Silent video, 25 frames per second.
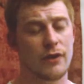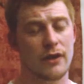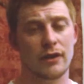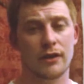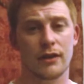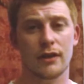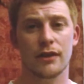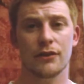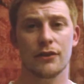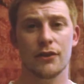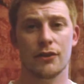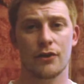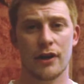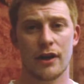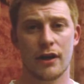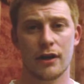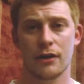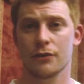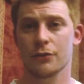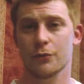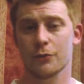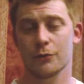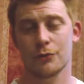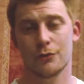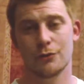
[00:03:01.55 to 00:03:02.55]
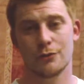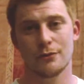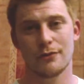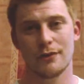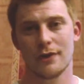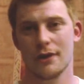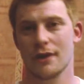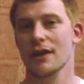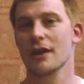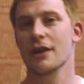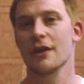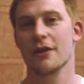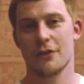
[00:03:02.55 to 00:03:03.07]
can get their head through,
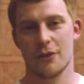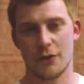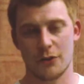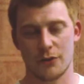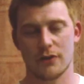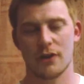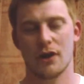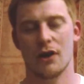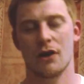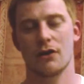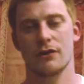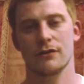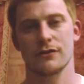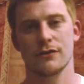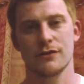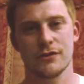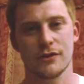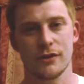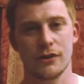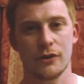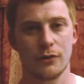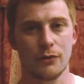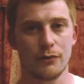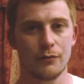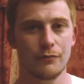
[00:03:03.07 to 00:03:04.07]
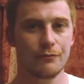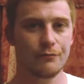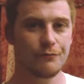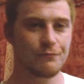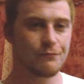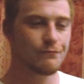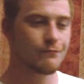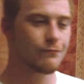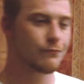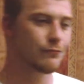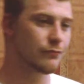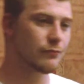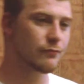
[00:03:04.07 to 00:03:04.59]
they're gone. So
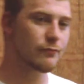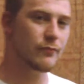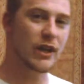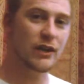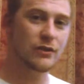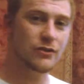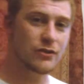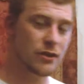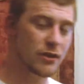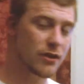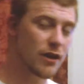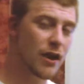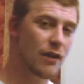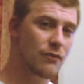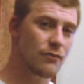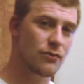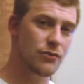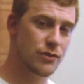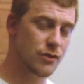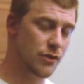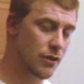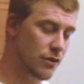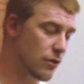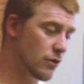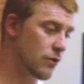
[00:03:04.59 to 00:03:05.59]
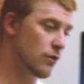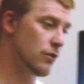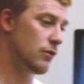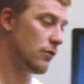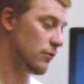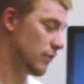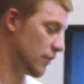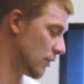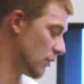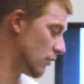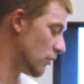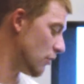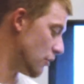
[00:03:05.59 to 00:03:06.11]
make sure you have a secure
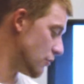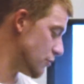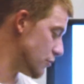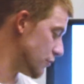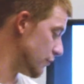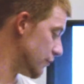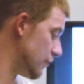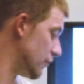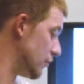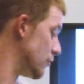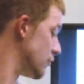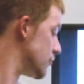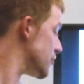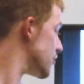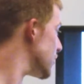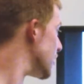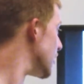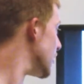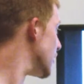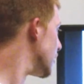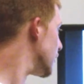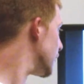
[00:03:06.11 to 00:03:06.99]
enclosure for your snake.